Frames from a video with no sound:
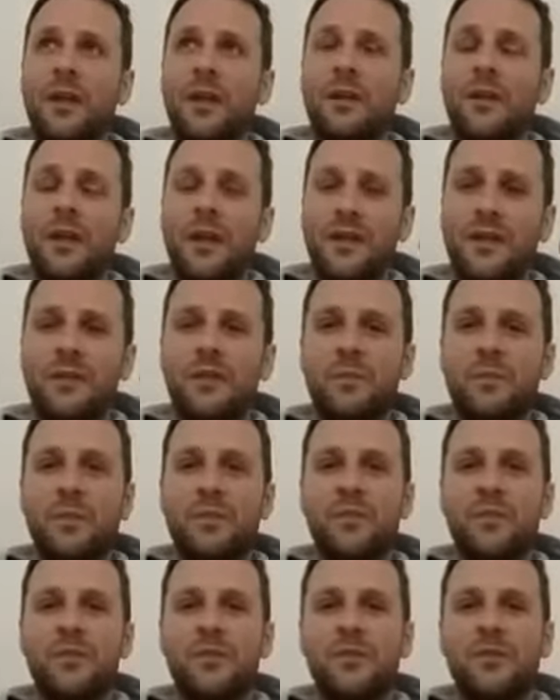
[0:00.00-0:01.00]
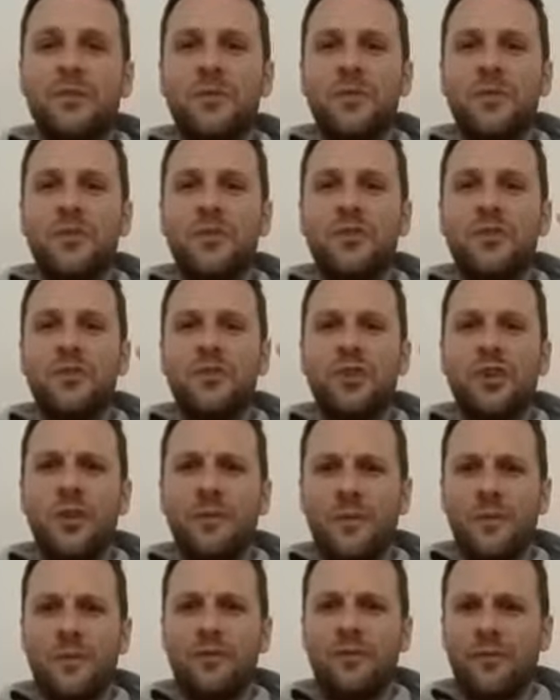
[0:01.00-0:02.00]
English people doing
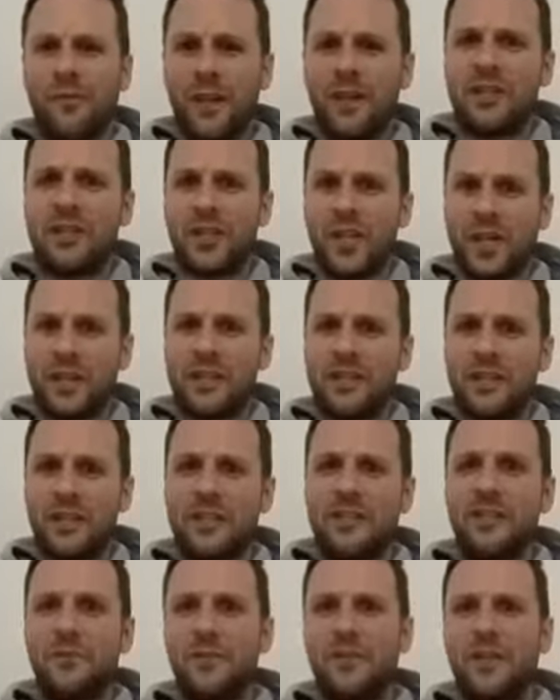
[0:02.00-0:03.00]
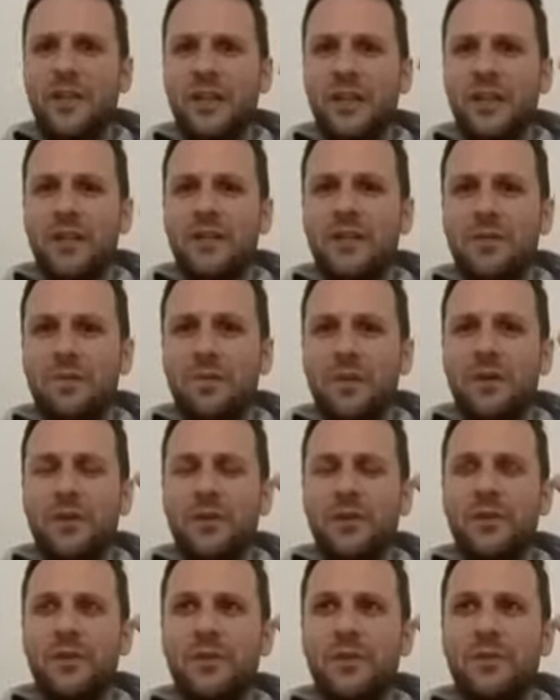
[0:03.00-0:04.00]
German French accents with an English
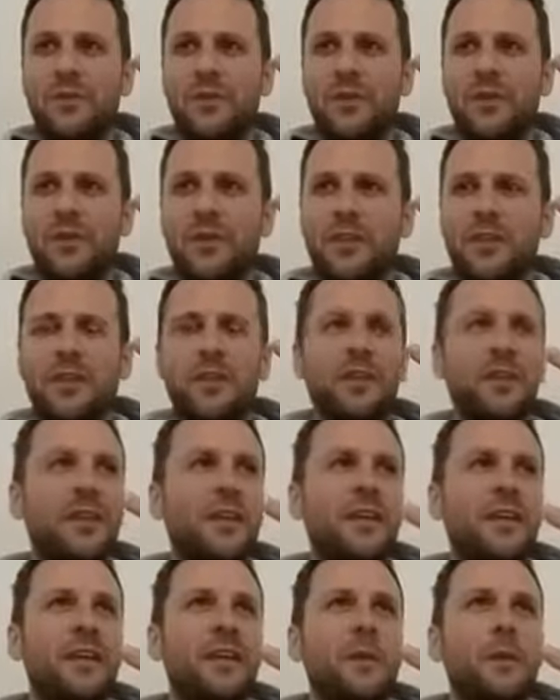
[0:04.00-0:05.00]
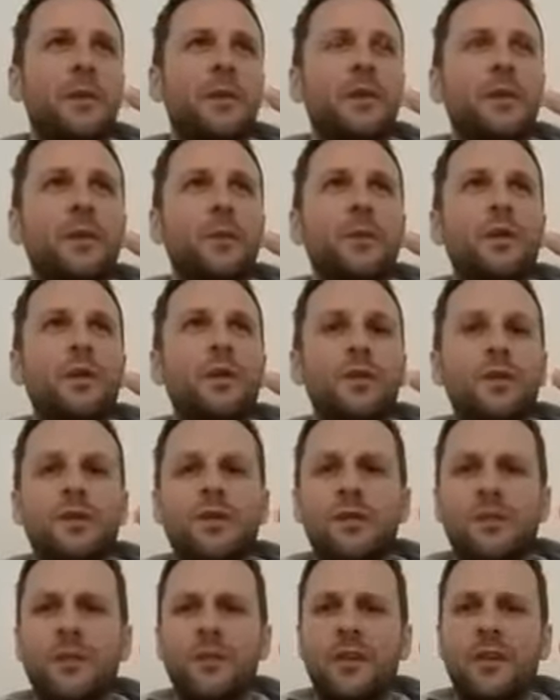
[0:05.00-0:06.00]
bloke doing a
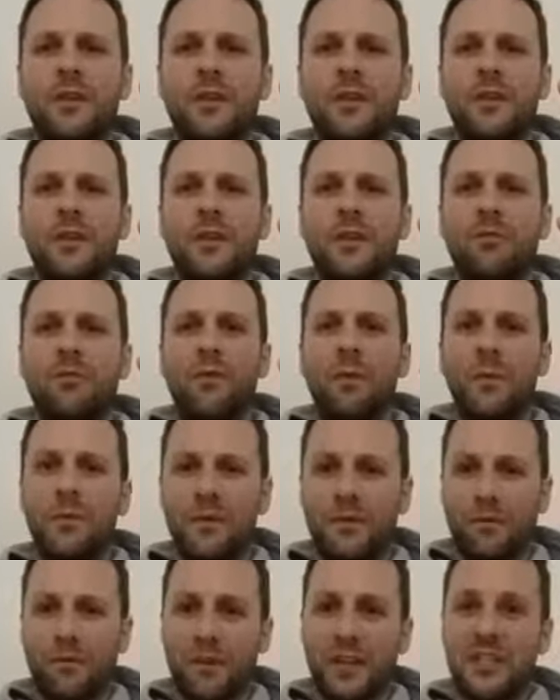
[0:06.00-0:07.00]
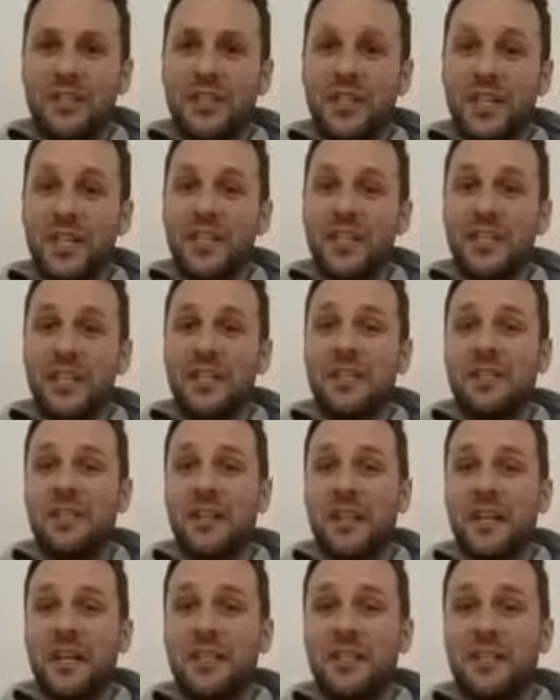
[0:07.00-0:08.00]
doing a, a rubbish French accent
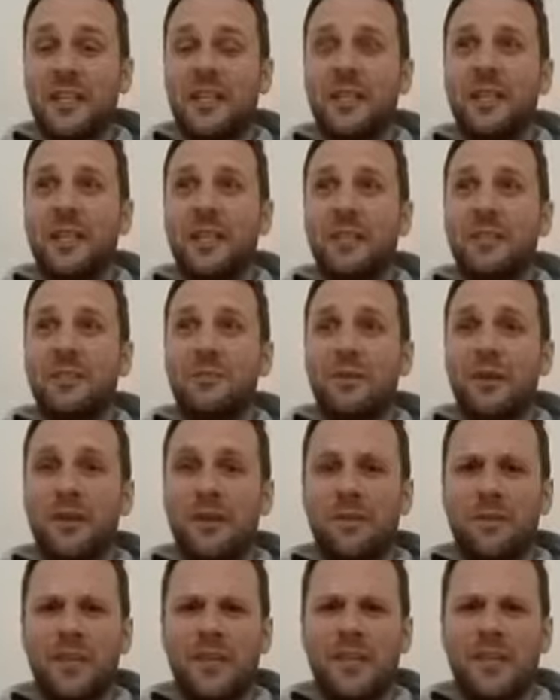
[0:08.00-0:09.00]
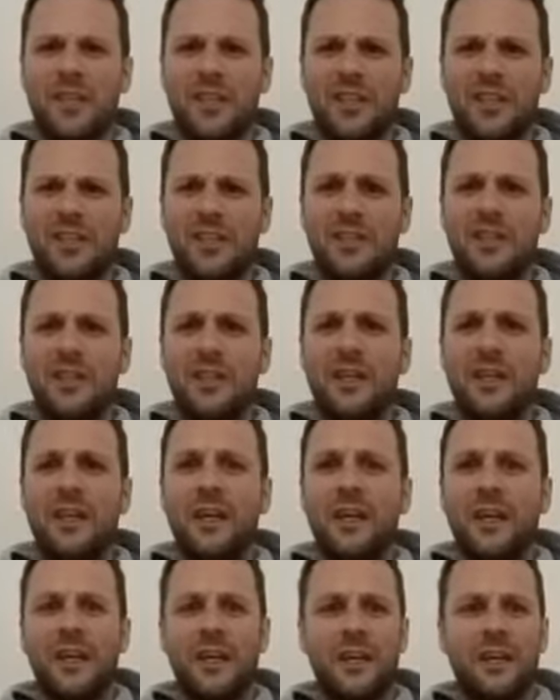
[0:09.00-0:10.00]
accent that's meant to be English
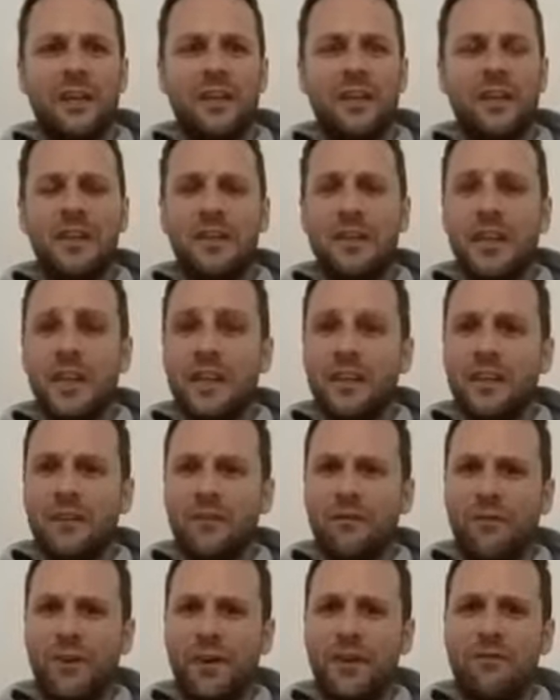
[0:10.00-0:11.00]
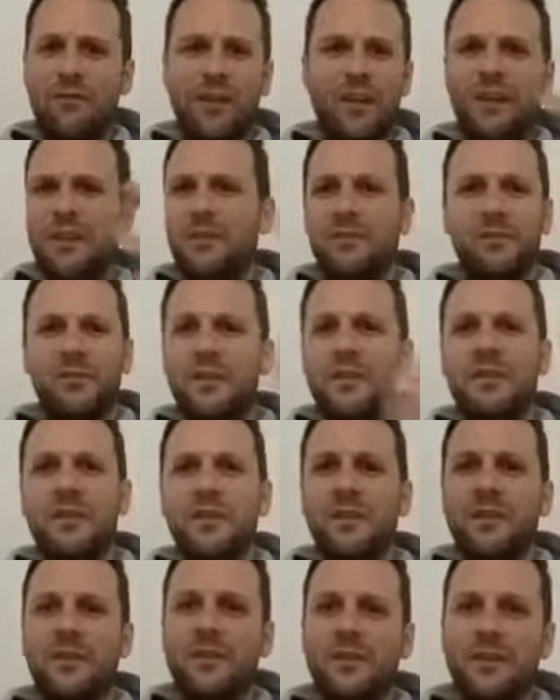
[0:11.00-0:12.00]
and an Italian fella and then you
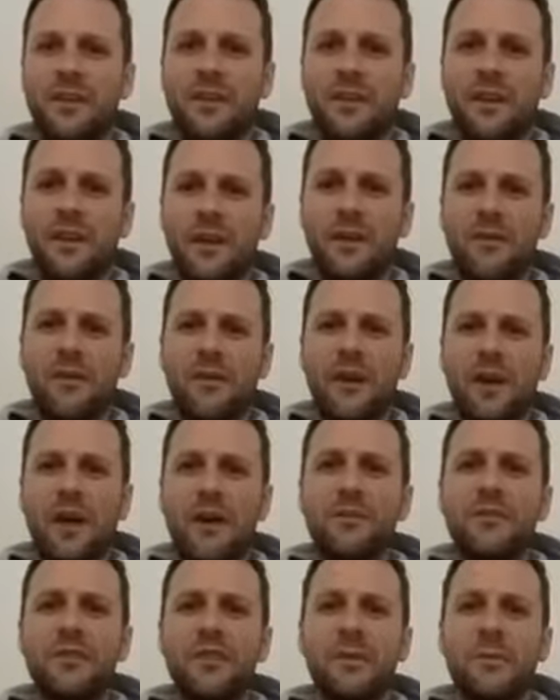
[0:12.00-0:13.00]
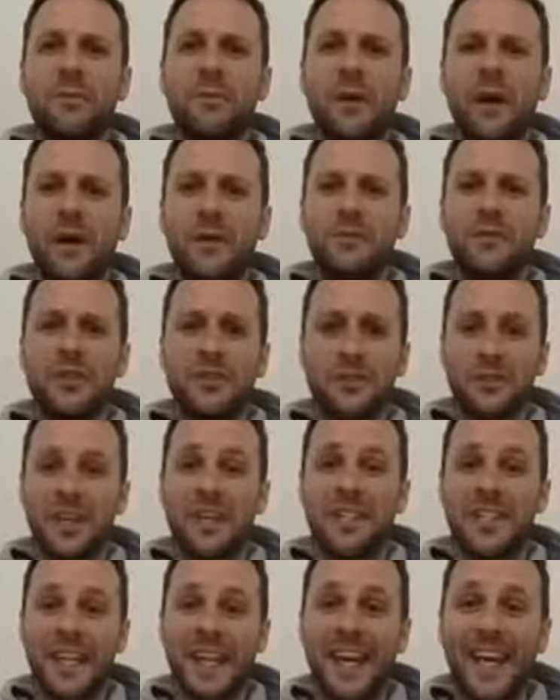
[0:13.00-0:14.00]
know how how do you how do you
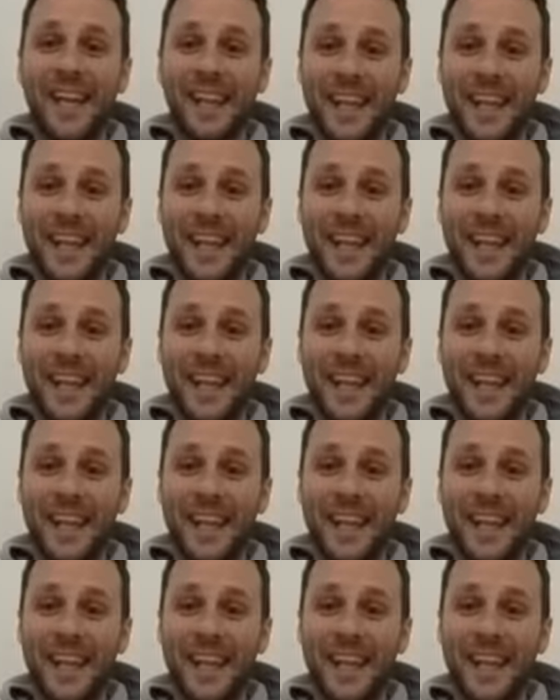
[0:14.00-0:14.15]
translate